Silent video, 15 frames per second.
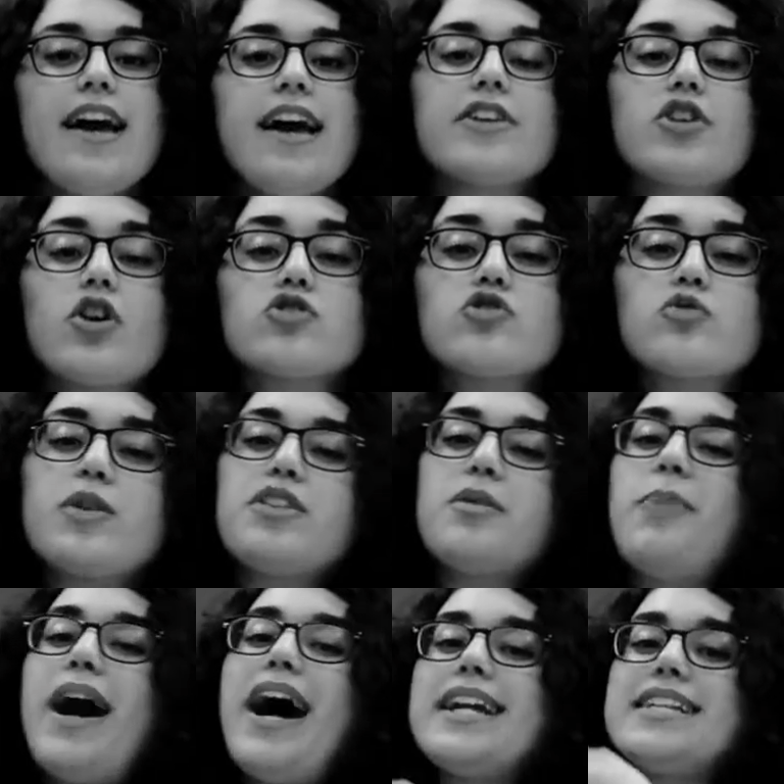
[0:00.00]
a culture where the
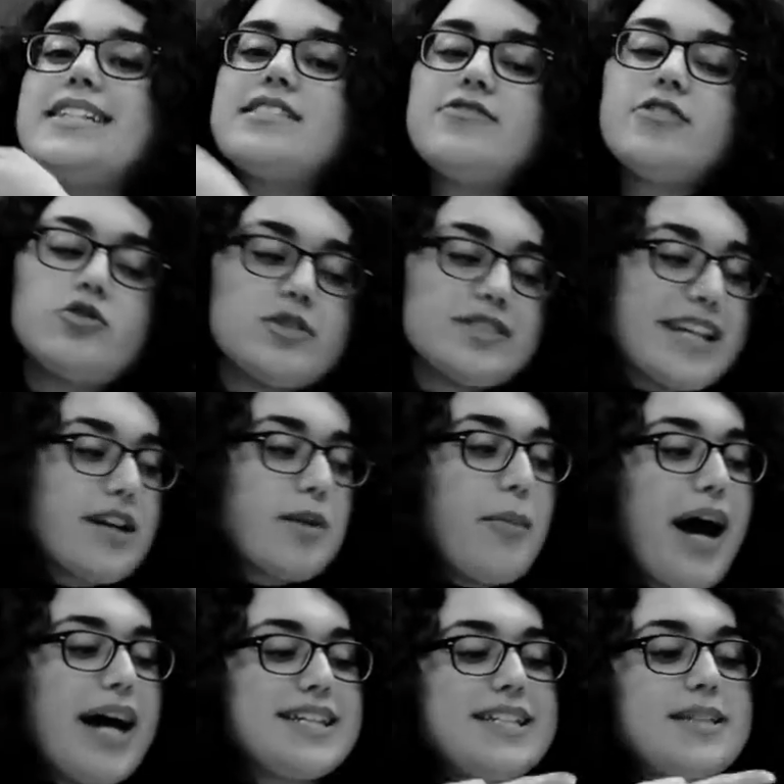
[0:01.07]
body is viewed as a
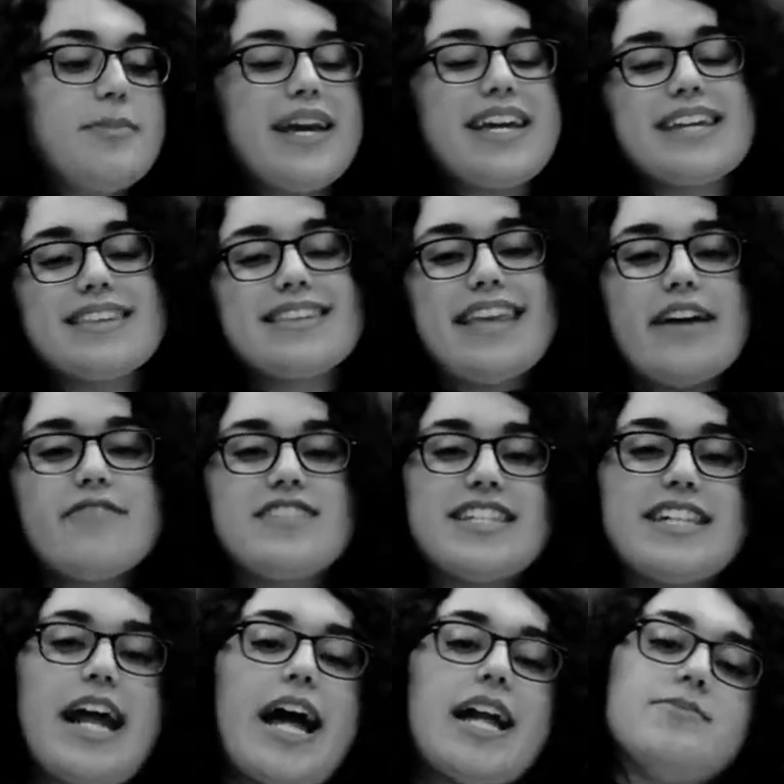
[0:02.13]
commodity, making death
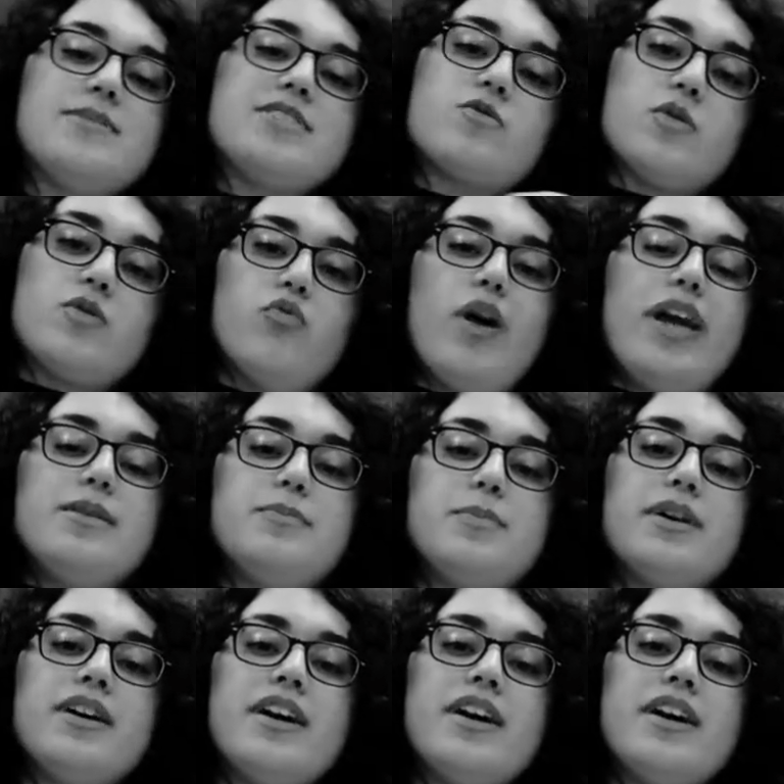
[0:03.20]
synonymous with rape,